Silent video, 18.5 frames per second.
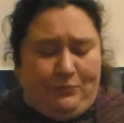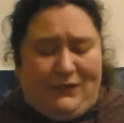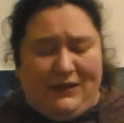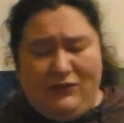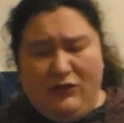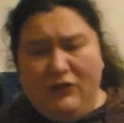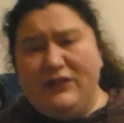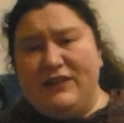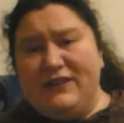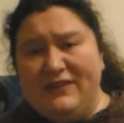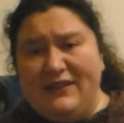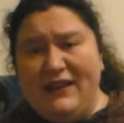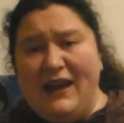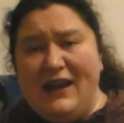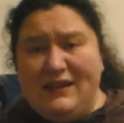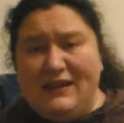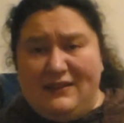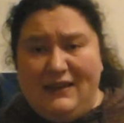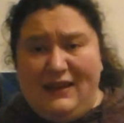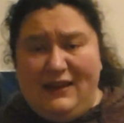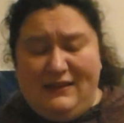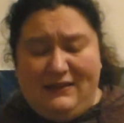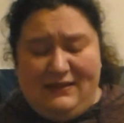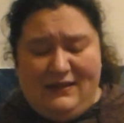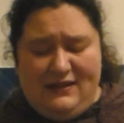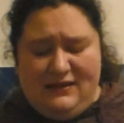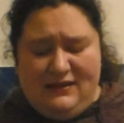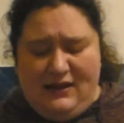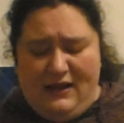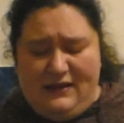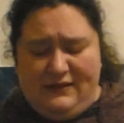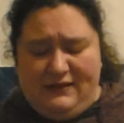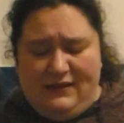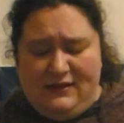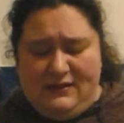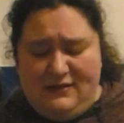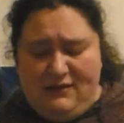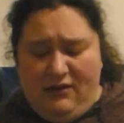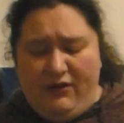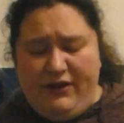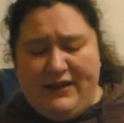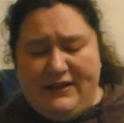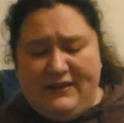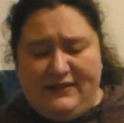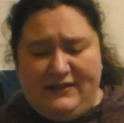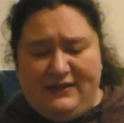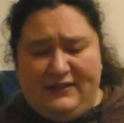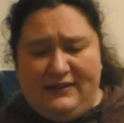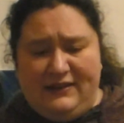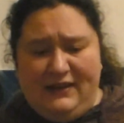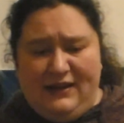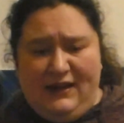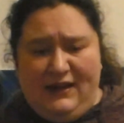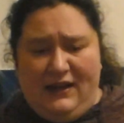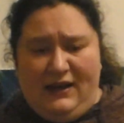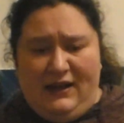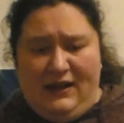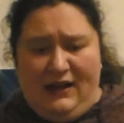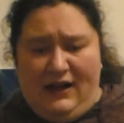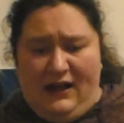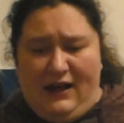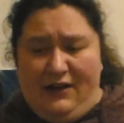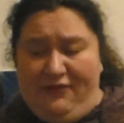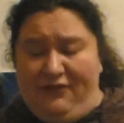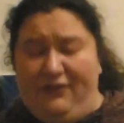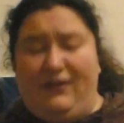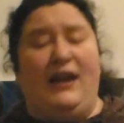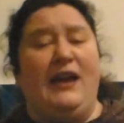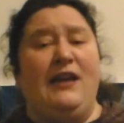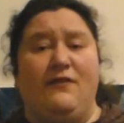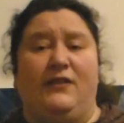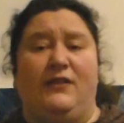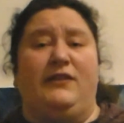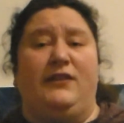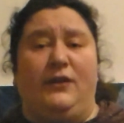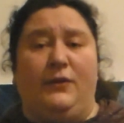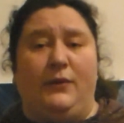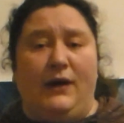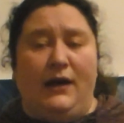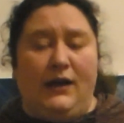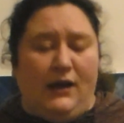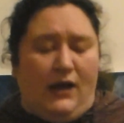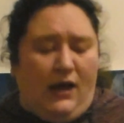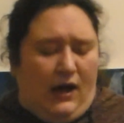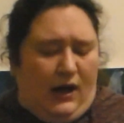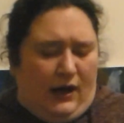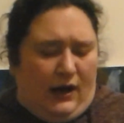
That's not to say it's a nice flavour to it.